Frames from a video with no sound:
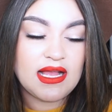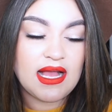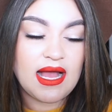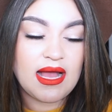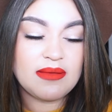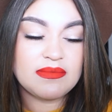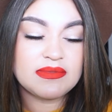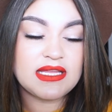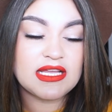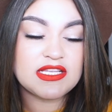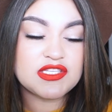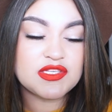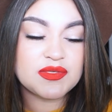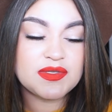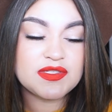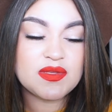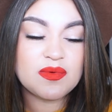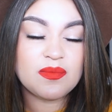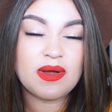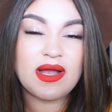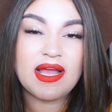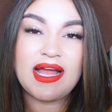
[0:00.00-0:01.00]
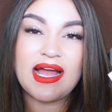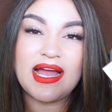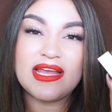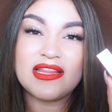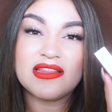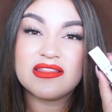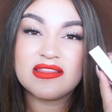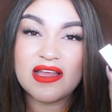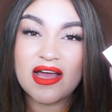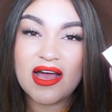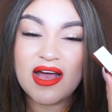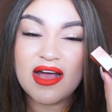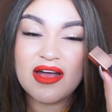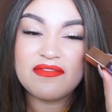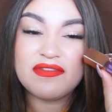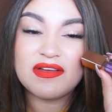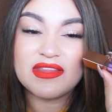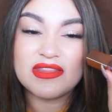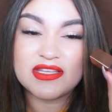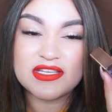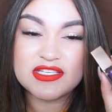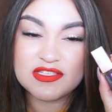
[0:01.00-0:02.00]
That's the reason why I
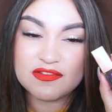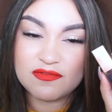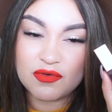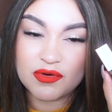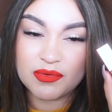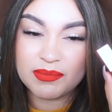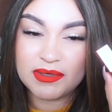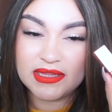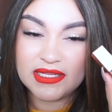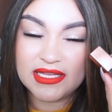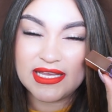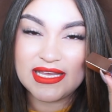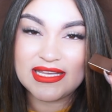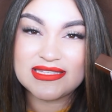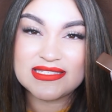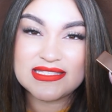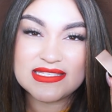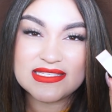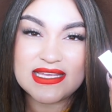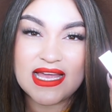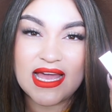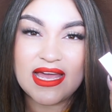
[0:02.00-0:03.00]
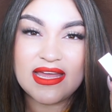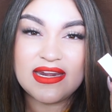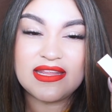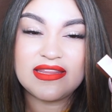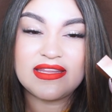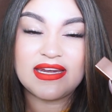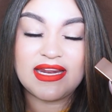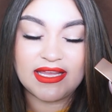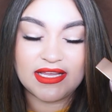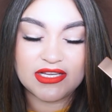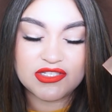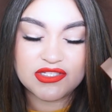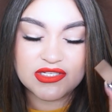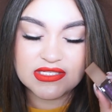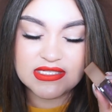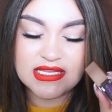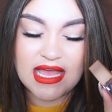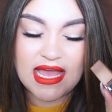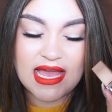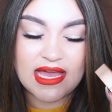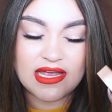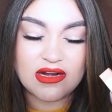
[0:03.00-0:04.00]
love this formula instead, and then I can
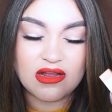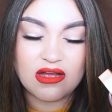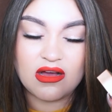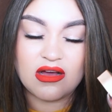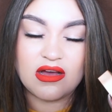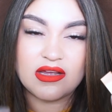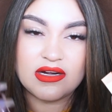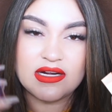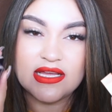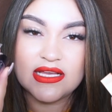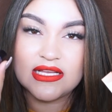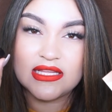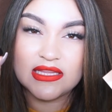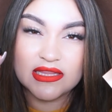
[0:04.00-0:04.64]
just add on